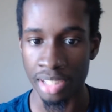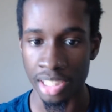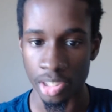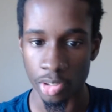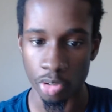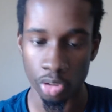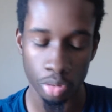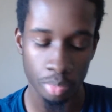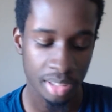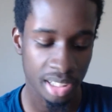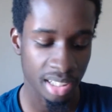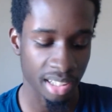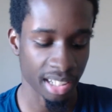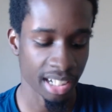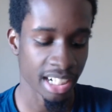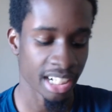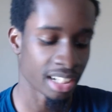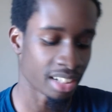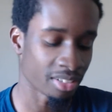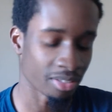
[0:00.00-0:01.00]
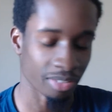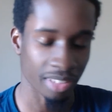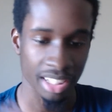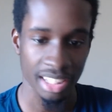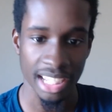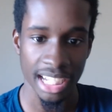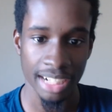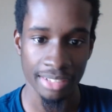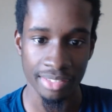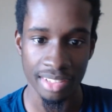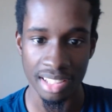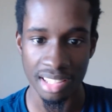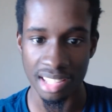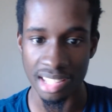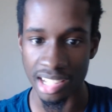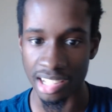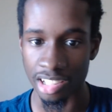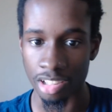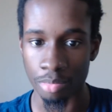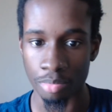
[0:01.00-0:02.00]
you will be there with every
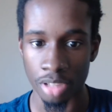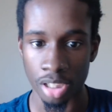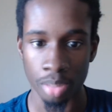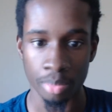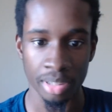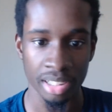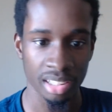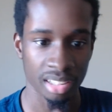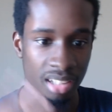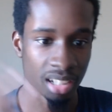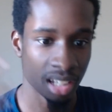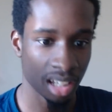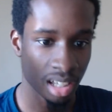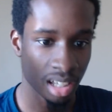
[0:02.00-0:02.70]
single moment